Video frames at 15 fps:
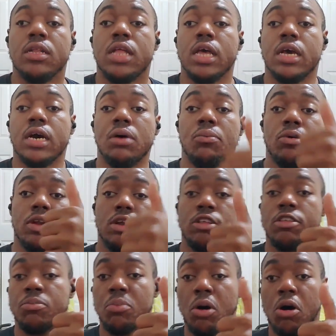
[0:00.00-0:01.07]
They come with a
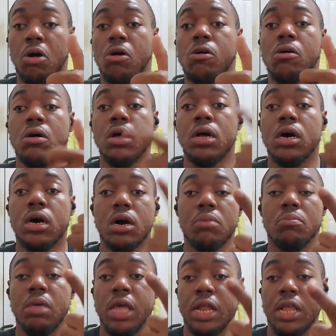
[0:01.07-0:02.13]
small,
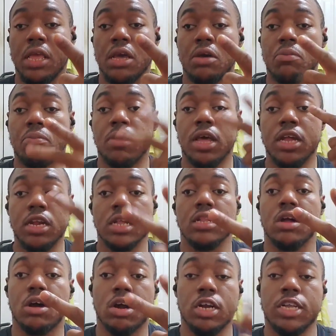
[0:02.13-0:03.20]
a medium, and a
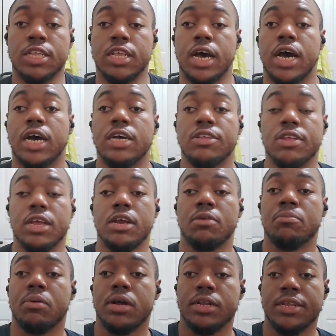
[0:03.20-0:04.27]
large size
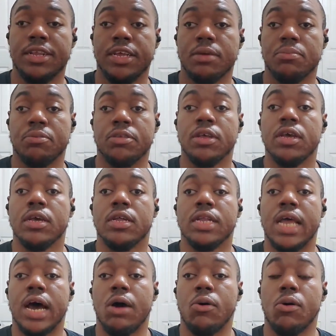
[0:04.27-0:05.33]
earbud tips.
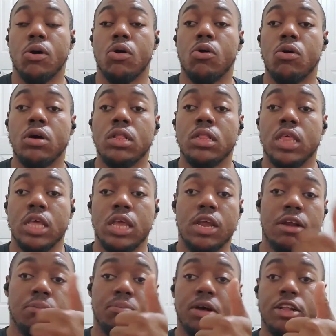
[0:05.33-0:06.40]
Now on the
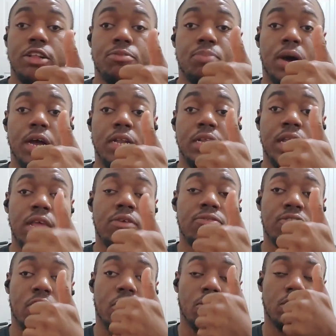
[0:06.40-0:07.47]
earbuds by
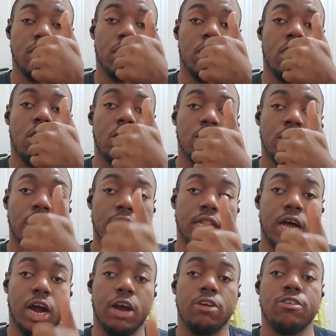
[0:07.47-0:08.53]
default are the
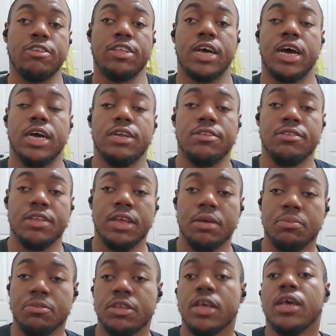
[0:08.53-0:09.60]
large size
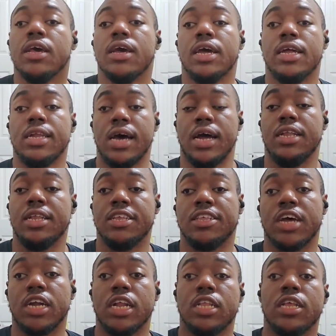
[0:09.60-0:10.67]
tips, and I
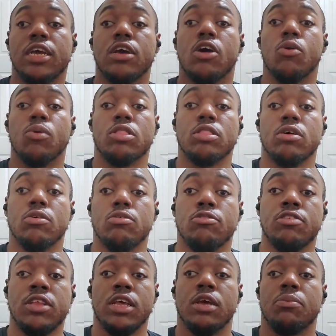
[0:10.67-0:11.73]
decided to go with
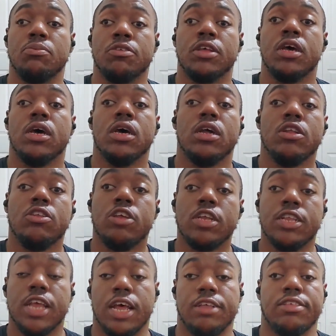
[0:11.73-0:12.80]
those tips to
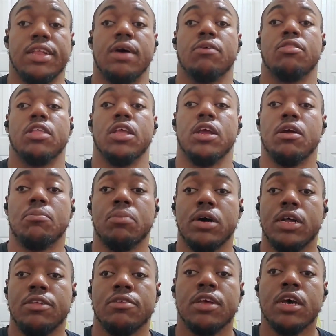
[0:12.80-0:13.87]
test out the
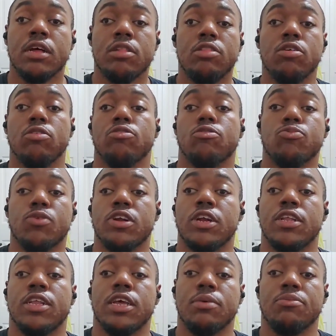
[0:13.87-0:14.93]
earbuds. Those were
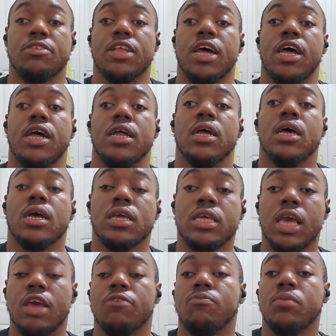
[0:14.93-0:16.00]
the tips that
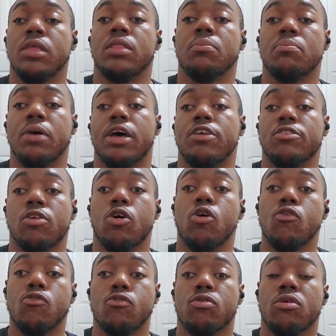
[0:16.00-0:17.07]
gave me the best
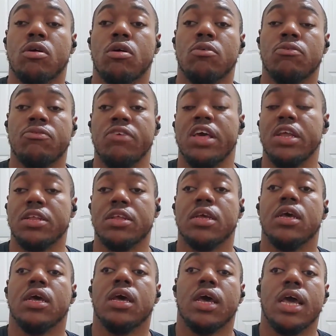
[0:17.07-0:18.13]
overall fit,
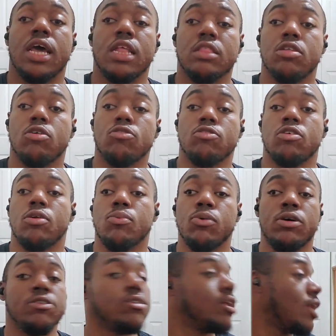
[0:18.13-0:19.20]
and those are the
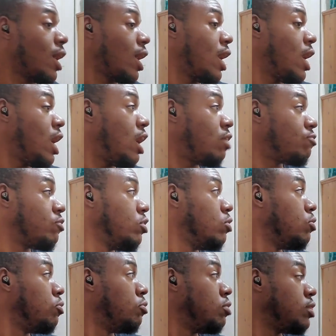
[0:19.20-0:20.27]
ones that I have
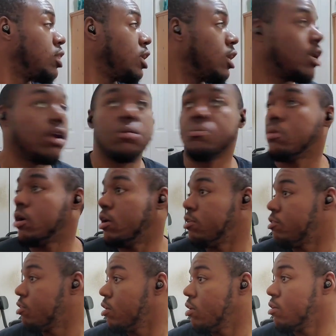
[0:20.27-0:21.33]
on the
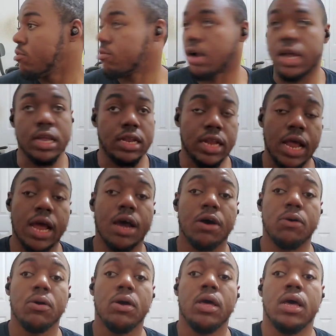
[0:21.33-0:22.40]
earbuds right
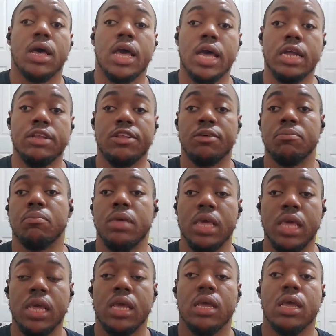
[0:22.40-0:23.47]
now. And to
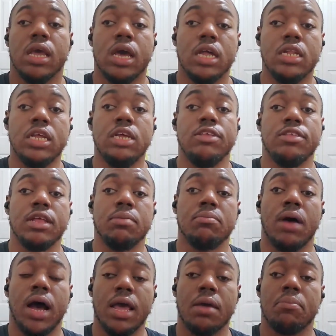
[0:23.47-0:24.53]
me, at least in
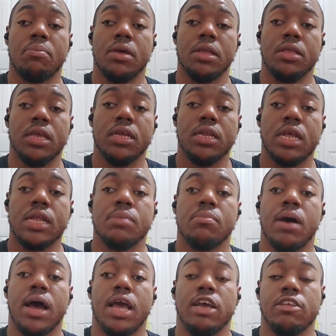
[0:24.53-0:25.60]
my opinion, in
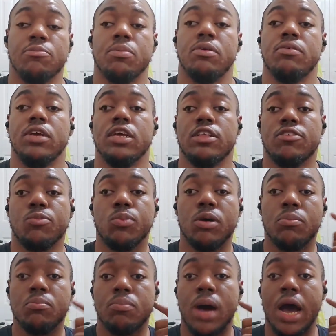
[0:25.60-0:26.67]
my experience
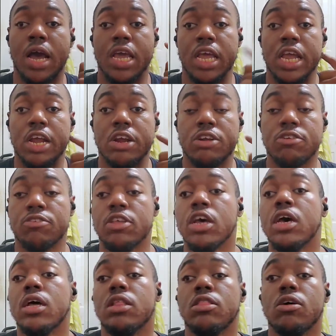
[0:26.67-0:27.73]
with my ears,
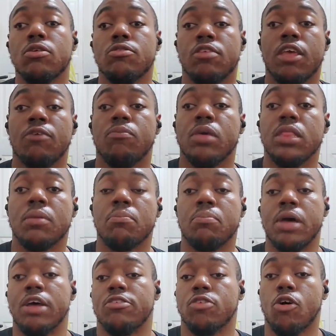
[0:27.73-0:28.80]
those give me the
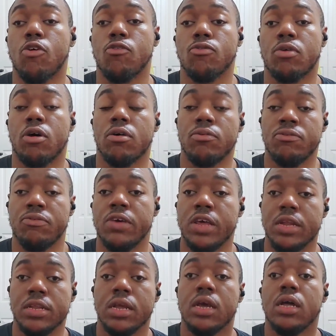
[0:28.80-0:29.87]
best overall
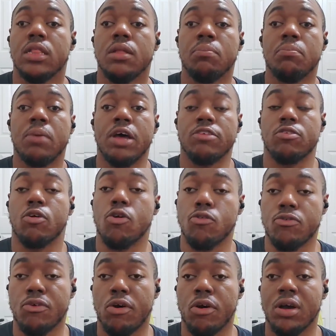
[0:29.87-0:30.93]
fit, the best
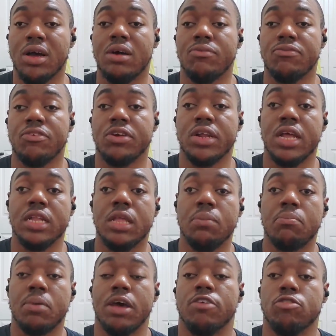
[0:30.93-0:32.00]
overall comfort, and the
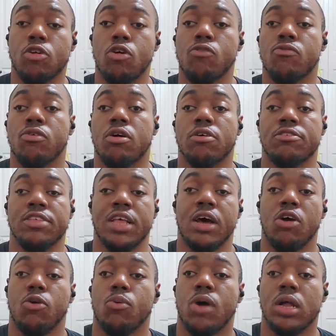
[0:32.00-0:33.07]
best overall
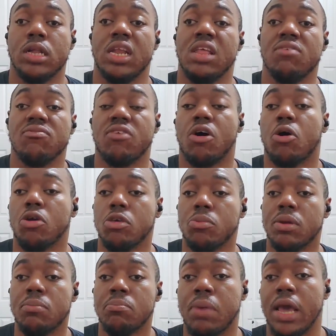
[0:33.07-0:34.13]
sound quality,
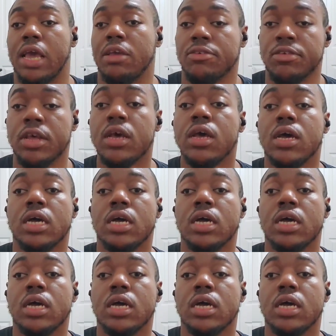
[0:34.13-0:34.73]
volume, bass.